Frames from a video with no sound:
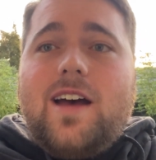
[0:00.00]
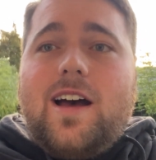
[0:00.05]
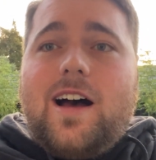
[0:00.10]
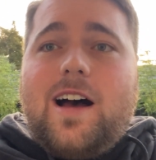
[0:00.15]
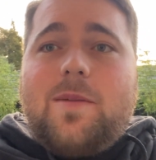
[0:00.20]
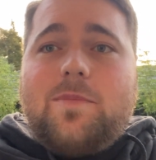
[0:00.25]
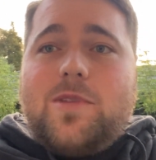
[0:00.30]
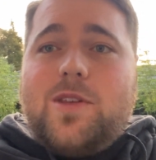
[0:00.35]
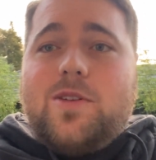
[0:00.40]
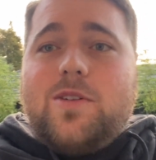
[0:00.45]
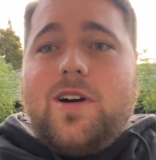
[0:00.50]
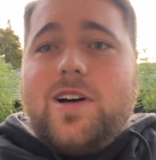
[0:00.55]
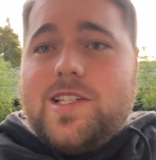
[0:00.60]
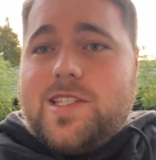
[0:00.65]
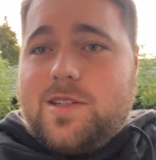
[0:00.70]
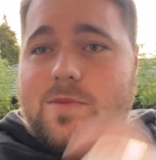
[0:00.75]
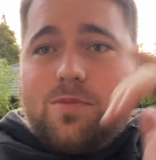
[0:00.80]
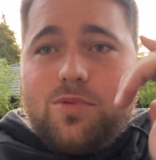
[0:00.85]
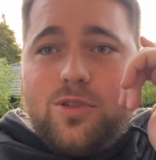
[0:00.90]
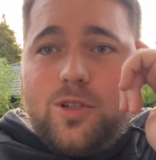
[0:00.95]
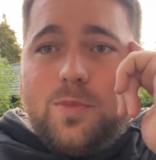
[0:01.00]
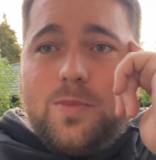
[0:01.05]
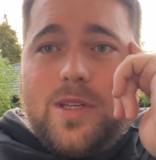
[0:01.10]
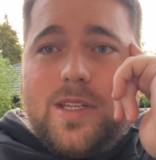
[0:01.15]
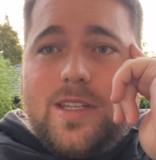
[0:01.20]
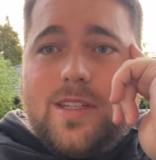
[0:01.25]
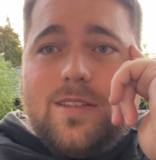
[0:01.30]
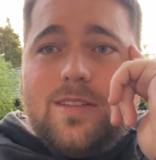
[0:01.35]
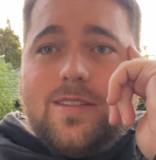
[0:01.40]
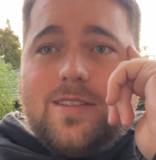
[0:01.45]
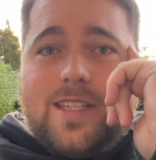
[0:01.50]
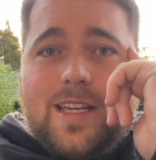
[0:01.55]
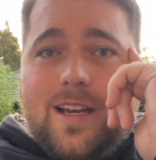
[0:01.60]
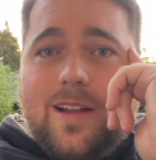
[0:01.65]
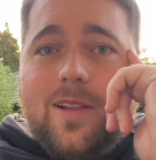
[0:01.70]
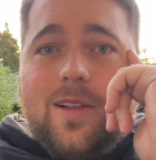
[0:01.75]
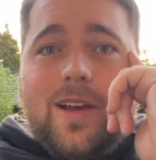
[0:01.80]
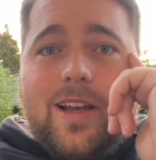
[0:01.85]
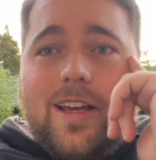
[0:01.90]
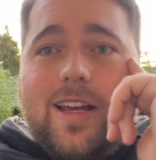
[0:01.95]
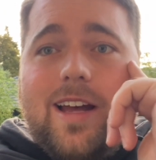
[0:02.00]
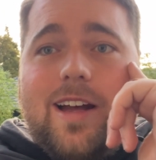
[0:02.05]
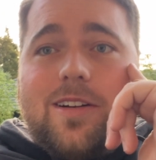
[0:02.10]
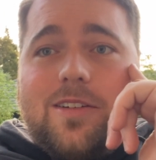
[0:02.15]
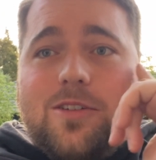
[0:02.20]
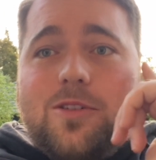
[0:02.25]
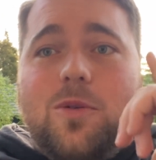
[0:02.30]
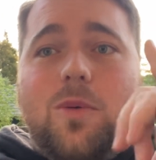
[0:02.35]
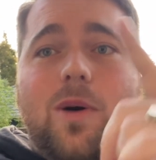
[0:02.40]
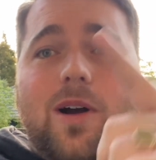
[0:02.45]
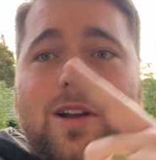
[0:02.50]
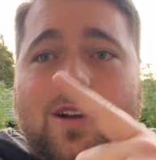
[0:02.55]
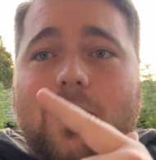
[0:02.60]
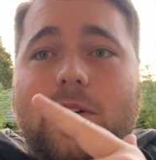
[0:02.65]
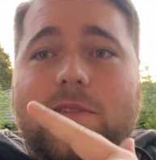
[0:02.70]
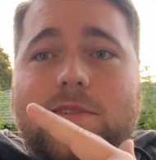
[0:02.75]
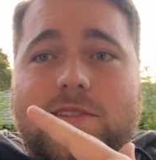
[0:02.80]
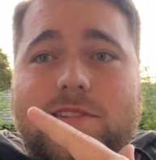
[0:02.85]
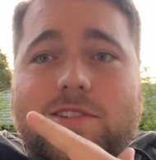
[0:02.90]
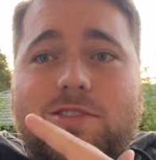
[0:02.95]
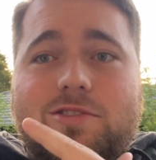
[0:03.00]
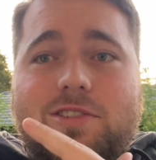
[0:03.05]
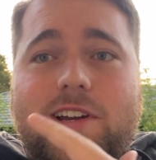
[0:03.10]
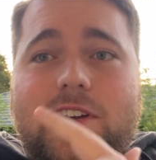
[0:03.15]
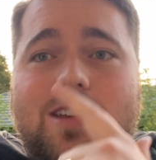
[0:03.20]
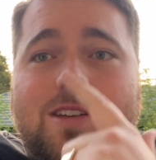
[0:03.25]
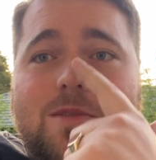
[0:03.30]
You guys can probably tell I can't quite concentrate.